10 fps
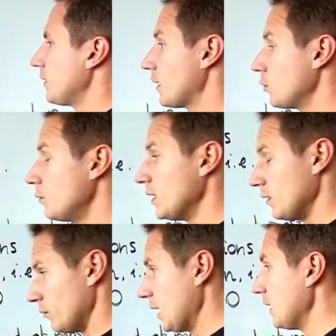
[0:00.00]
they could be
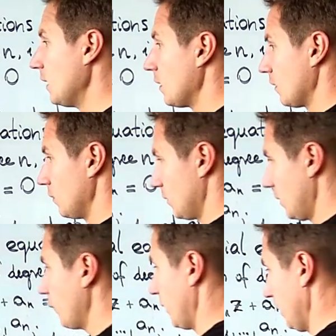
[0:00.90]
really
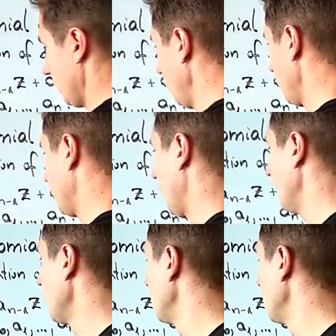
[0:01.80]
different, all of them,